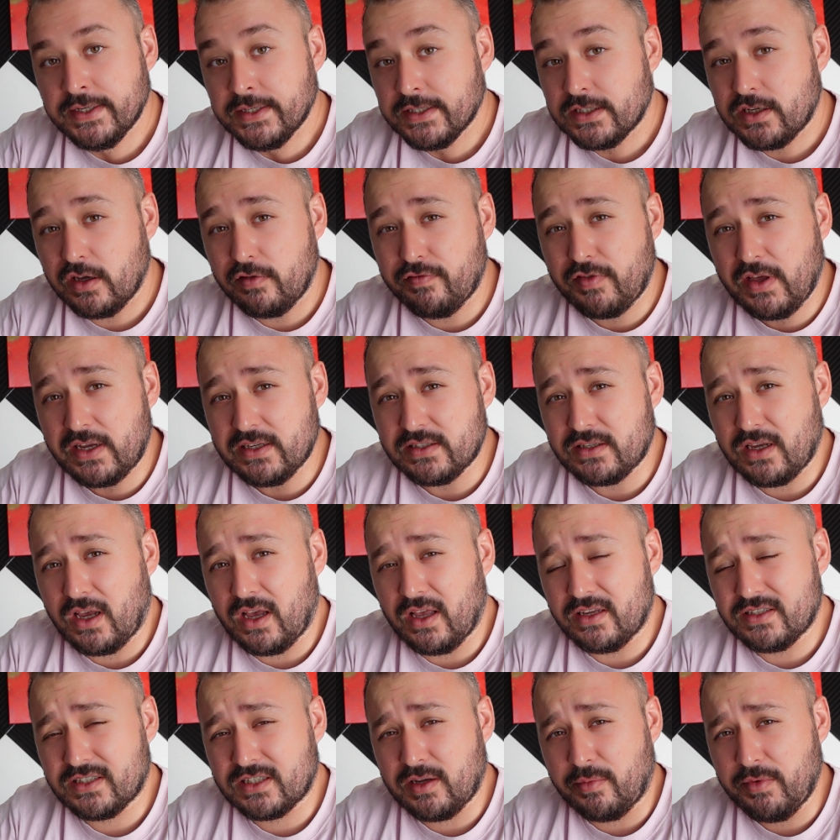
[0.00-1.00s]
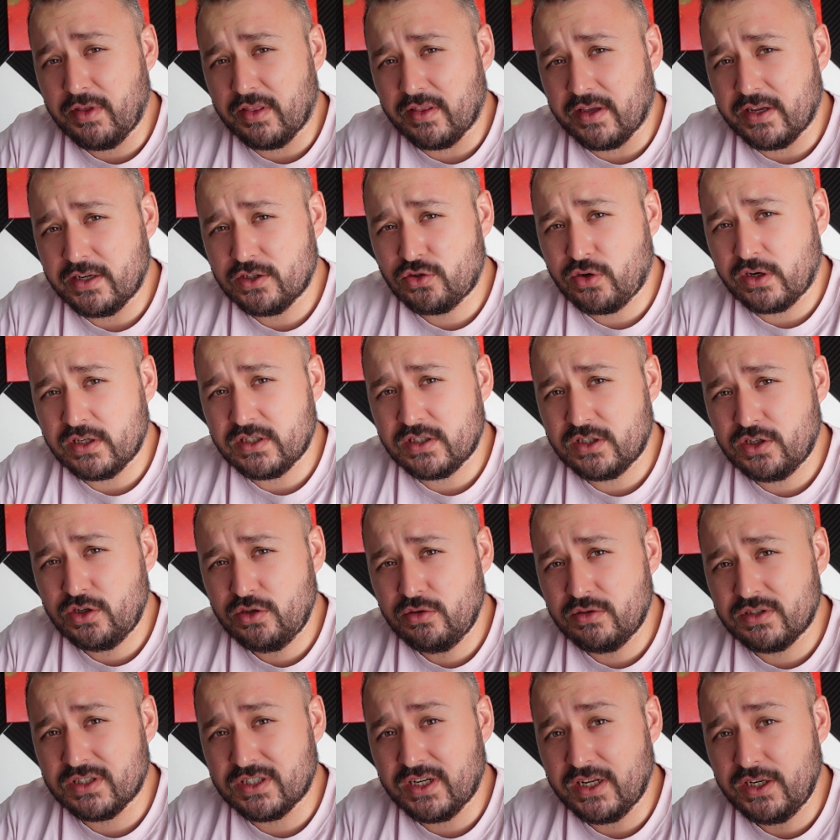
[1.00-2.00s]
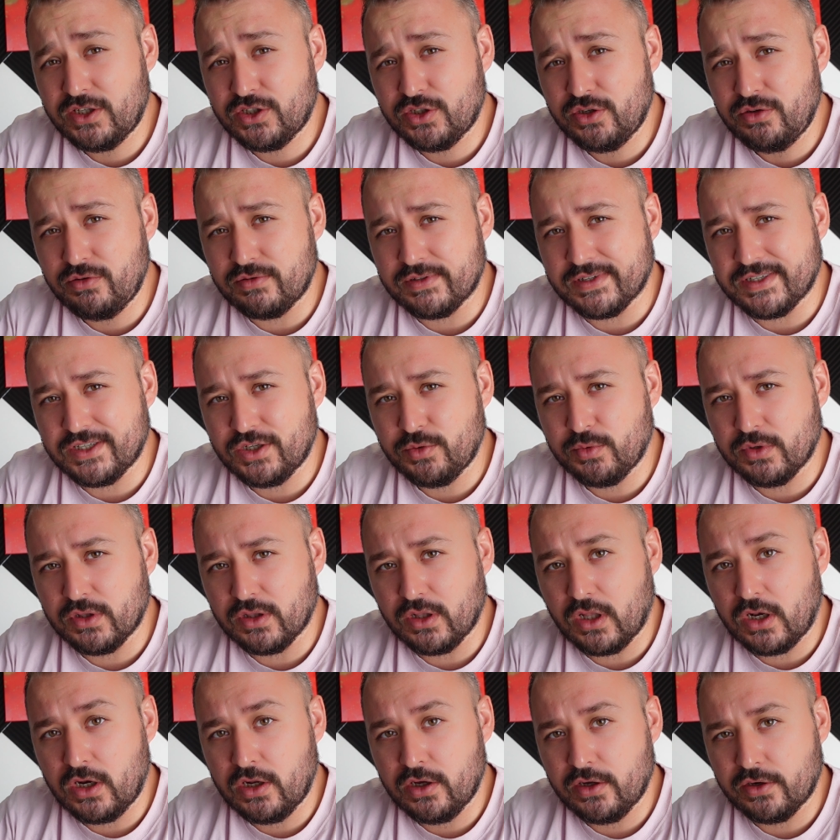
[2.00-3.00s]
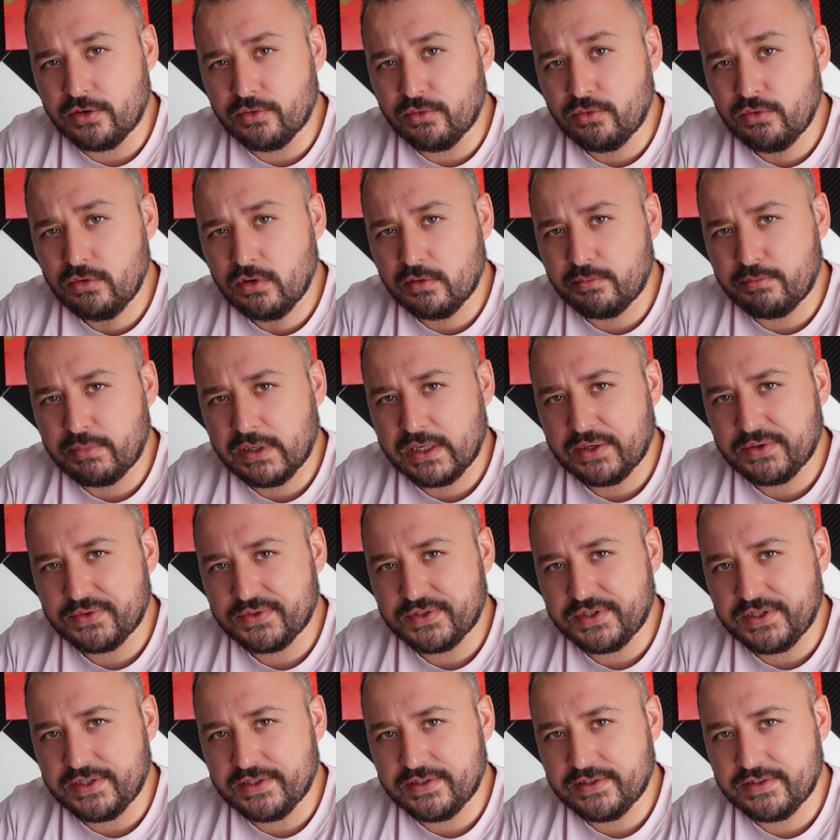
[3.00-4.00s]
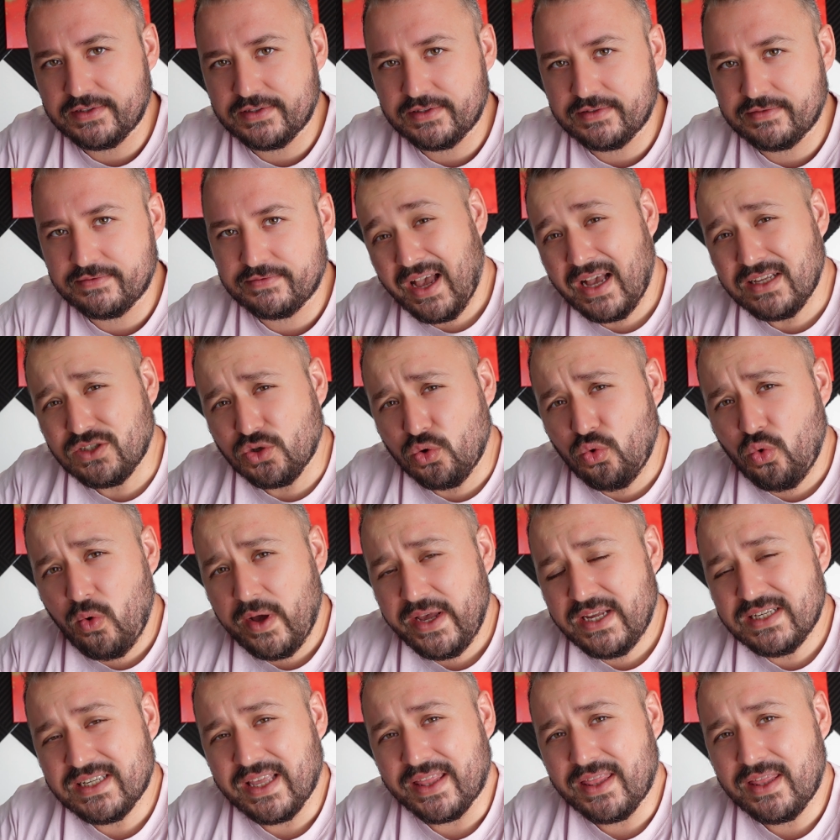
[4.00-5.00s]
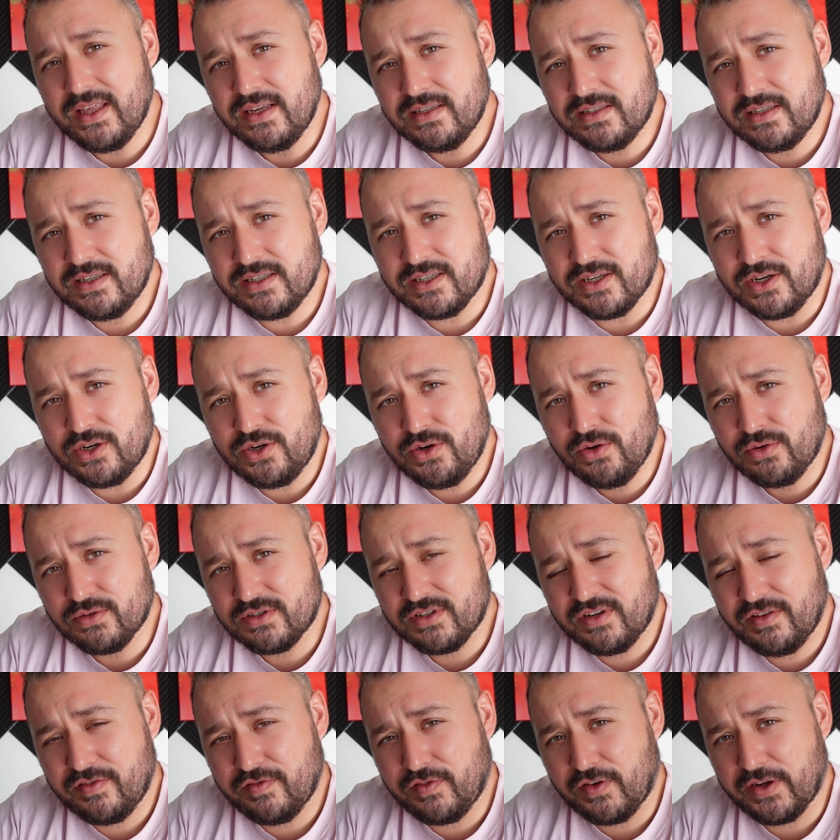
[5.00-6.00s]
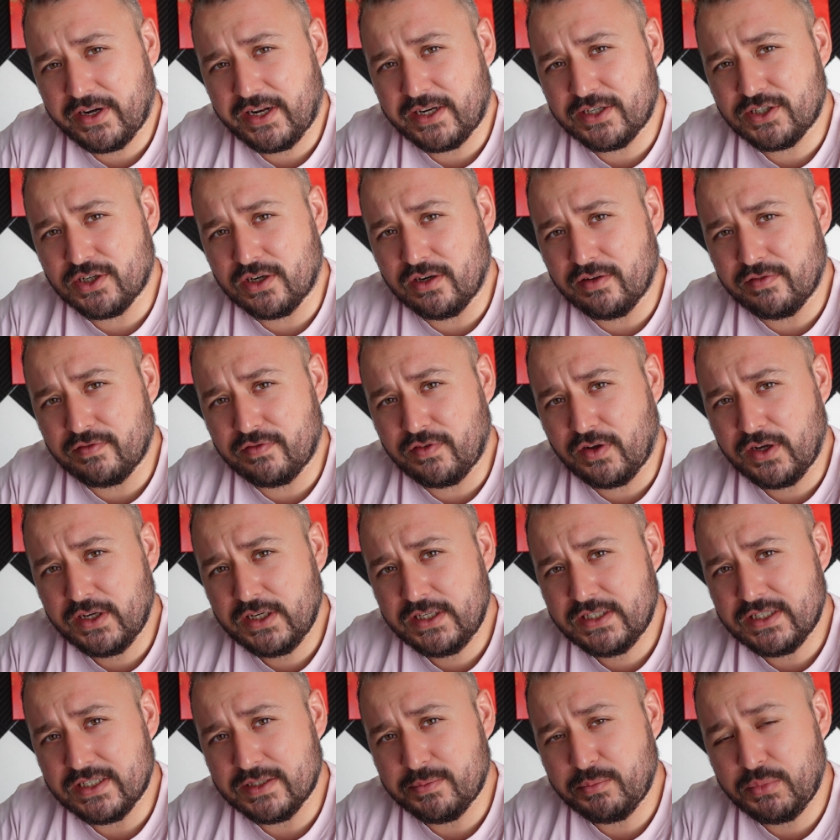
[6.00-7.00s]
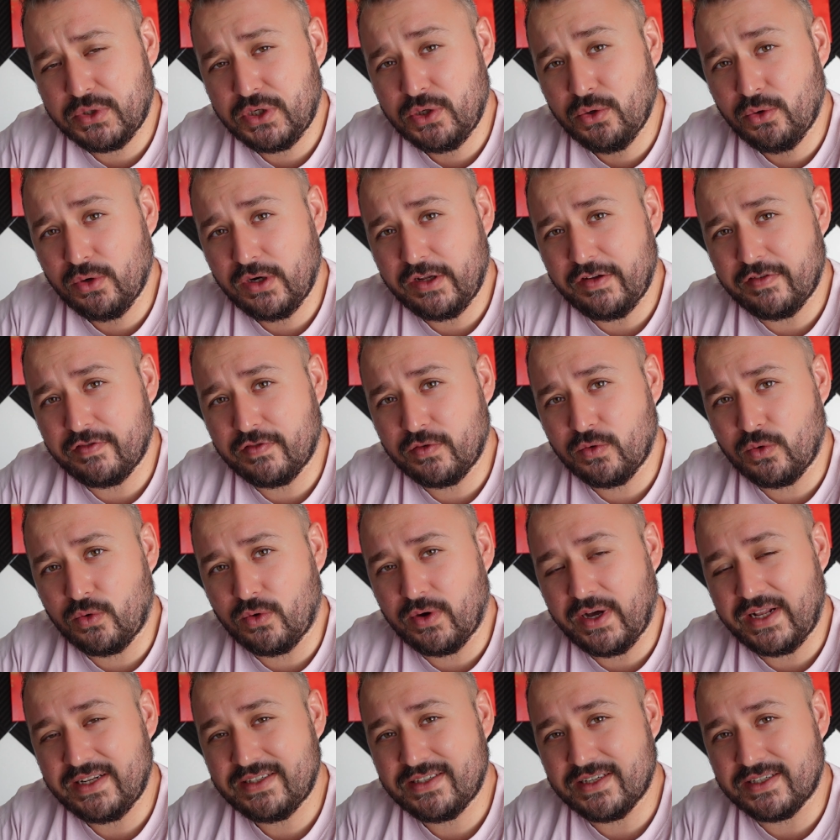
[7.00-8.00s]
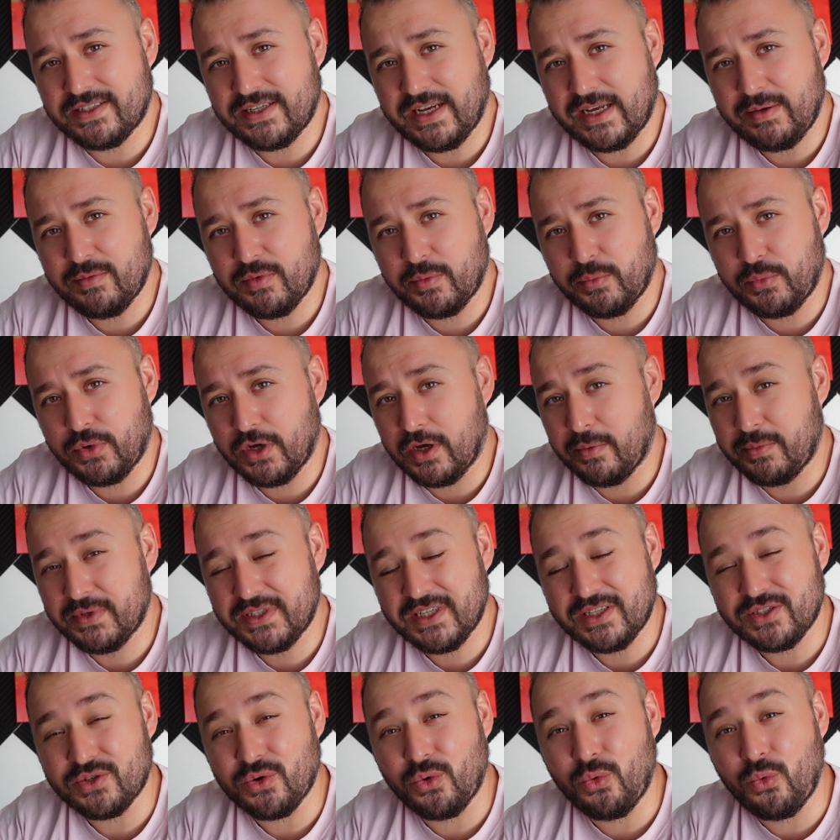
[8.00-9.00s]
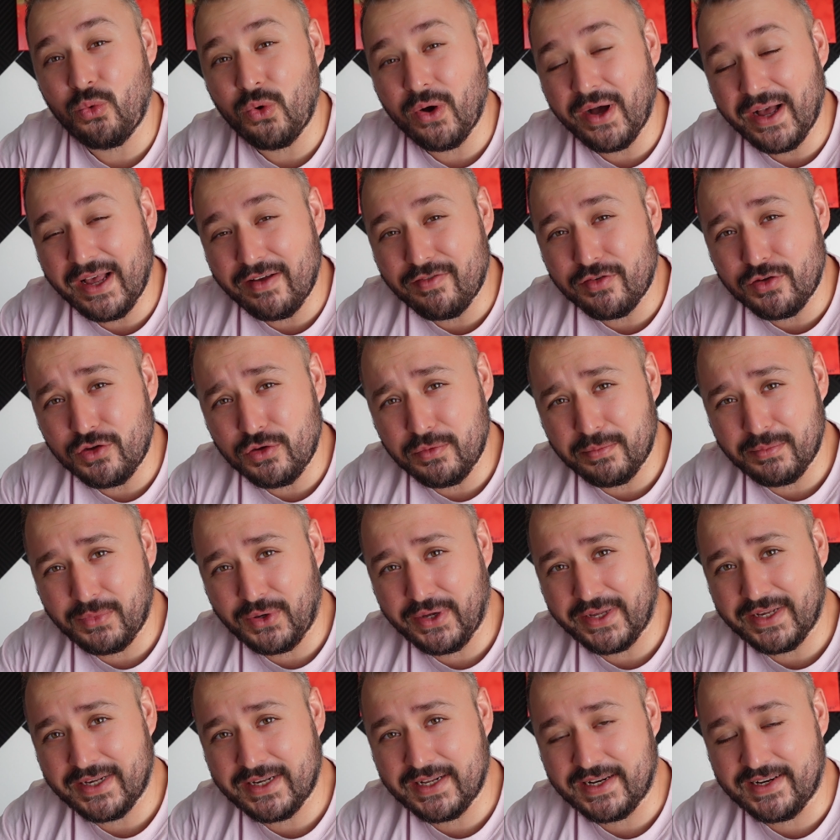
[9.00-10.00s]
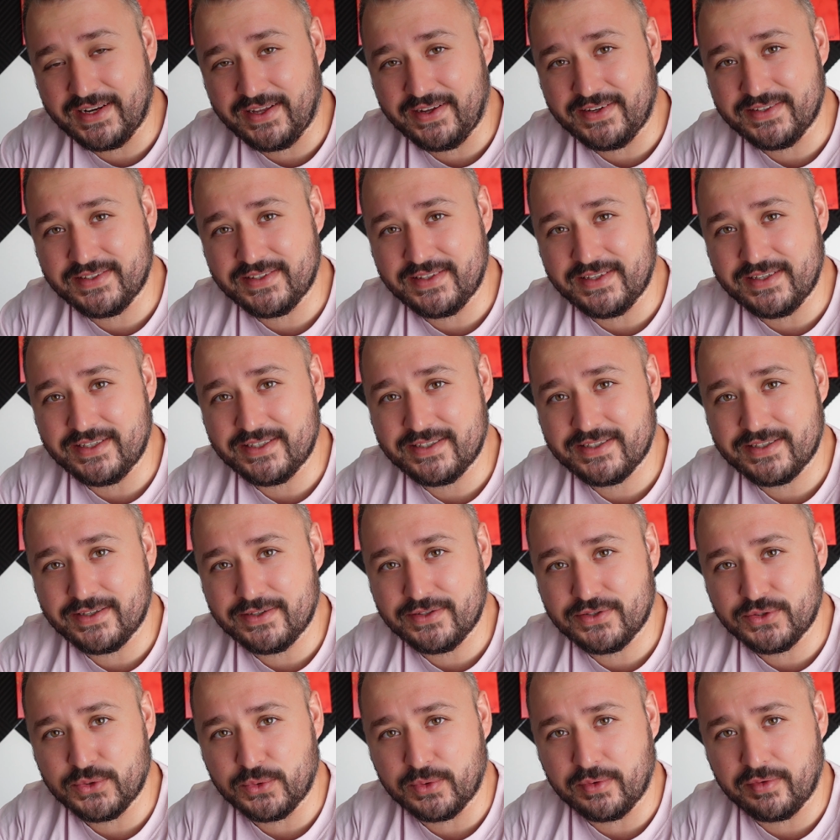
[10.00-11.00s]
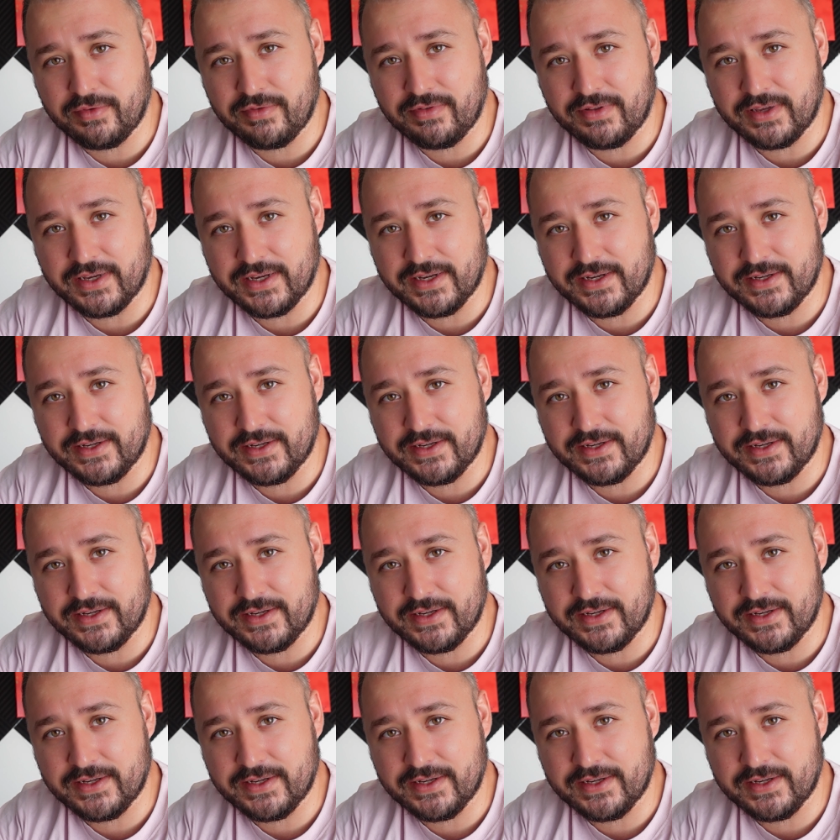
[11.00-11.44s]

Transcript: So if that's something that interests you, stay tuned and you will learn all about it. As always, this is not financial advice, it's purely for entertainment purposes or whatever you might class this sort of thing